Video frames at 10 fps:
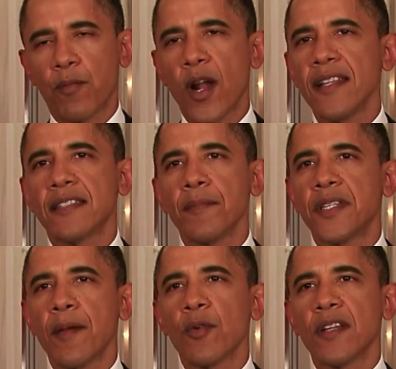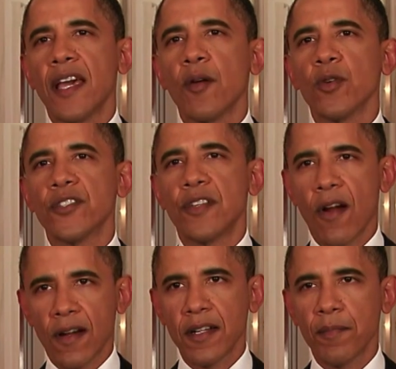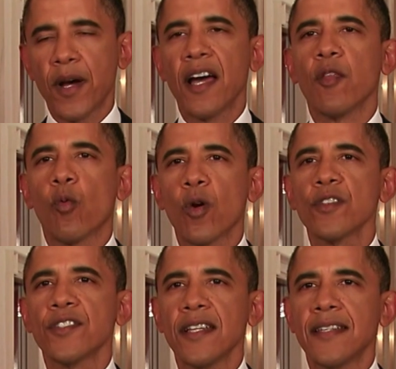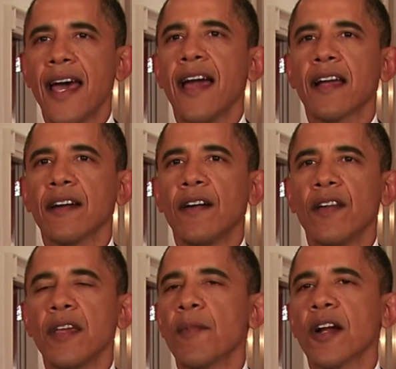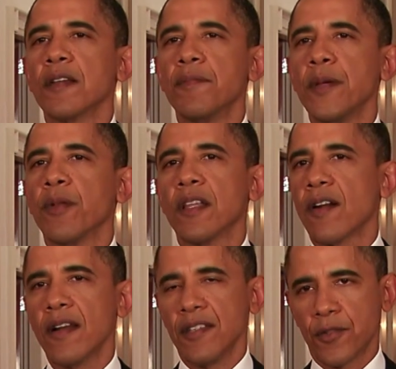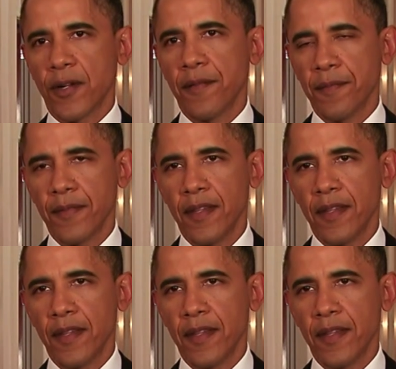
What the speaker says: a bright September day was darkened by the worst attack on the American people in our history.